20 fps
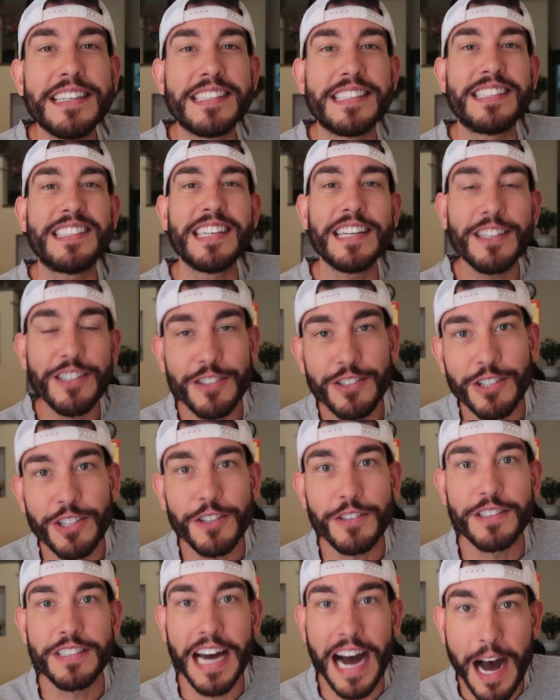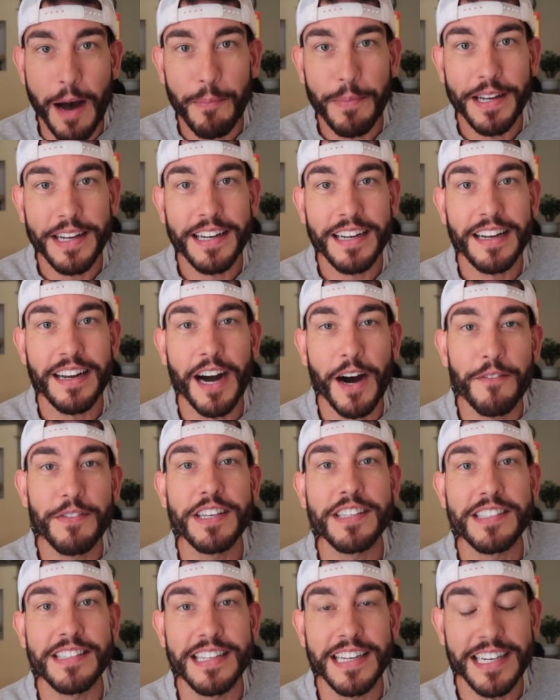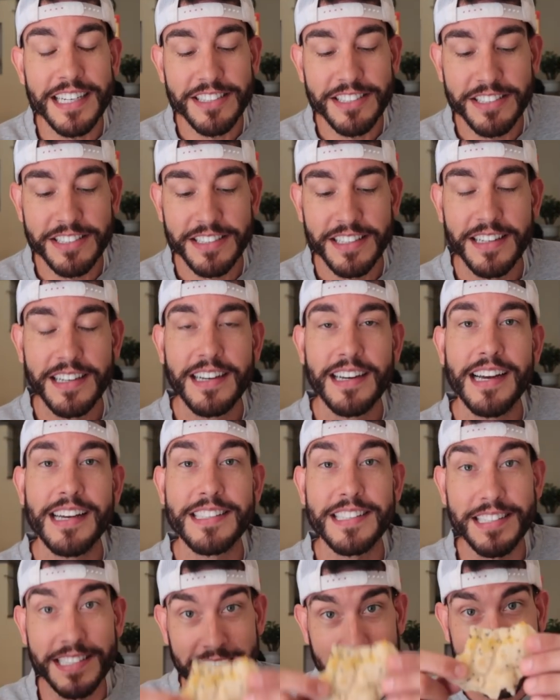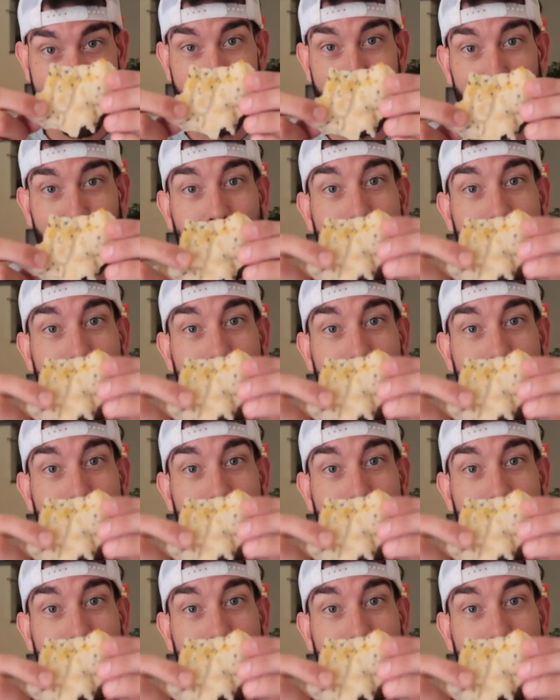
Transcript: the signature topping of this dish is a sesame